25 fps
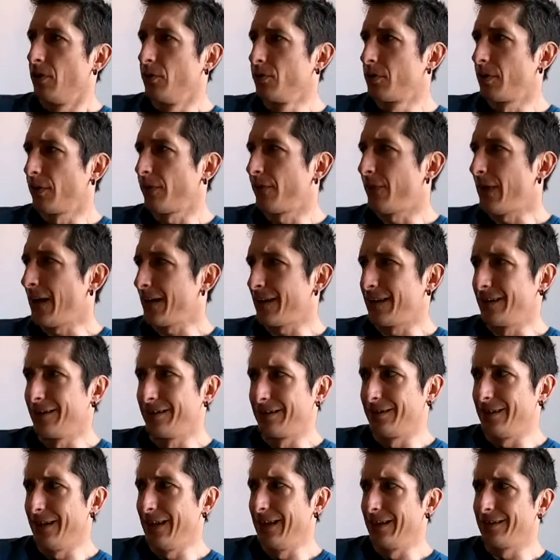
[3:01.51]
Who the fuck
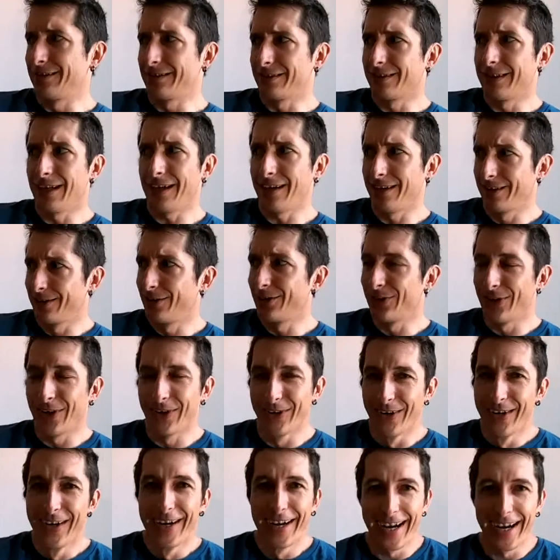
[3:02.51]
is this? Yeah, you
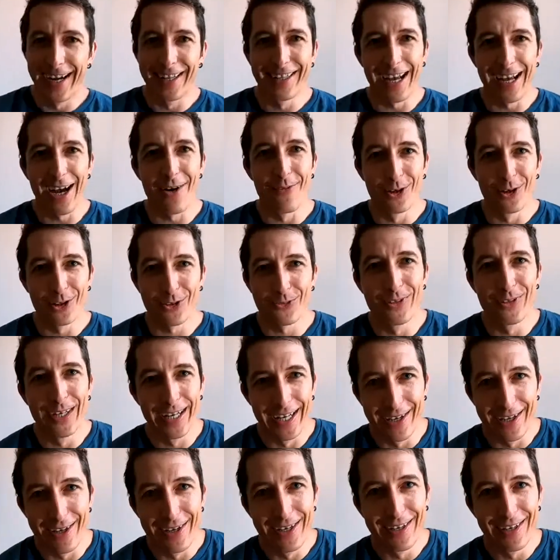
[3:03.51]
know. And I was
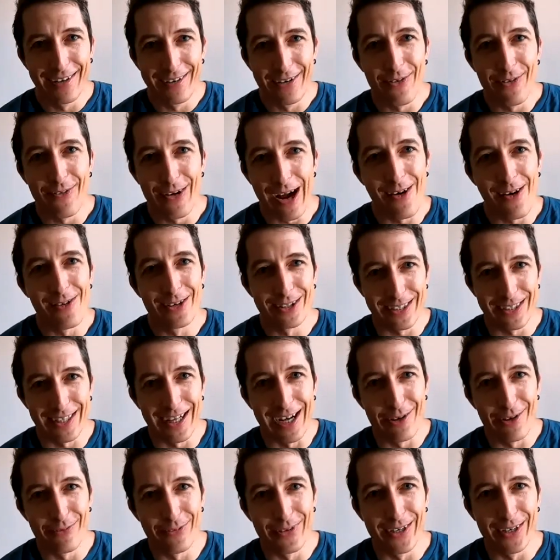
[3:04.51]
really, you know, I was
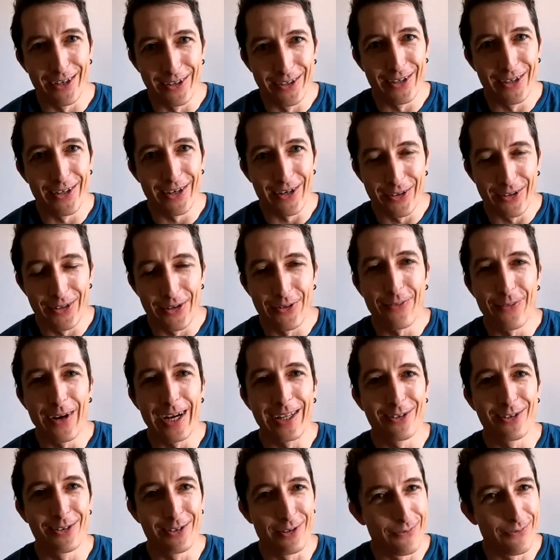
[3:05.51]
laughing on the
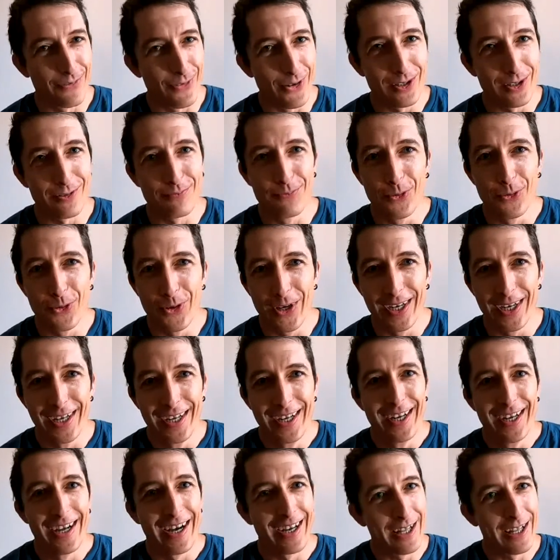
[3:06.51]
way to the first buoy,
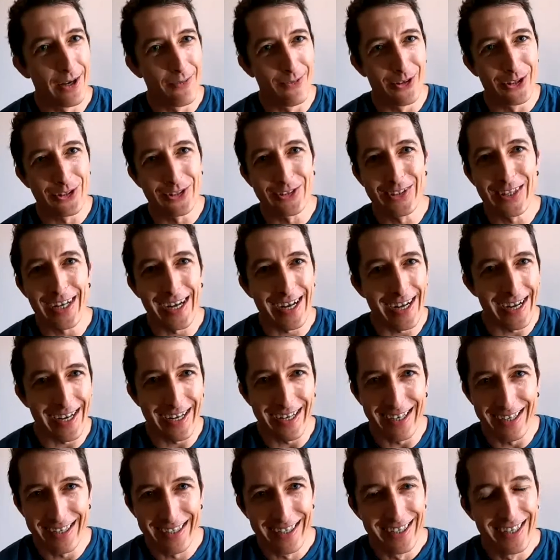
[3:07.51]
and I was
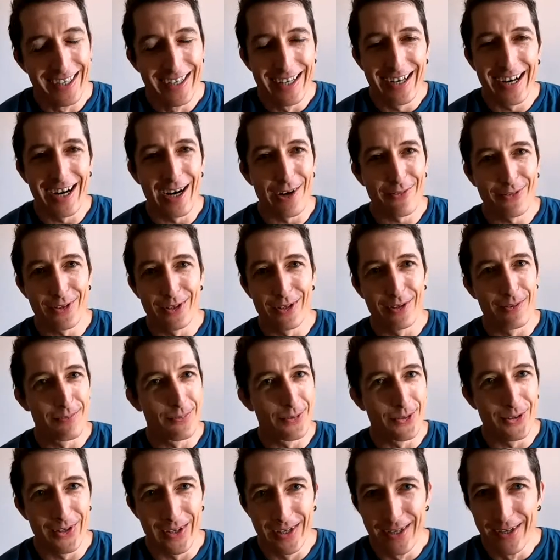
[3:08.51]
dying after the
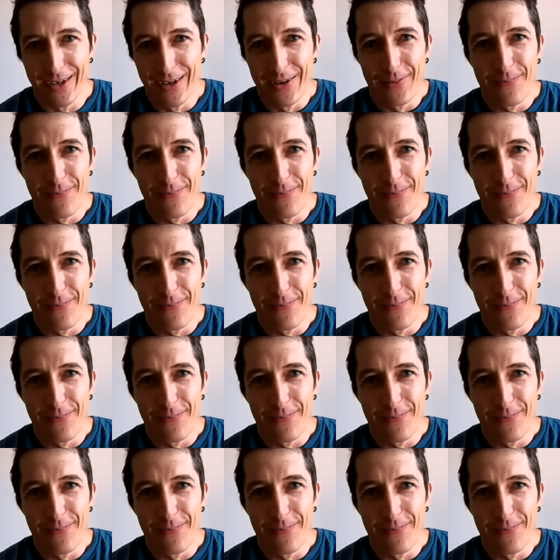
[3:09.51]
buoy.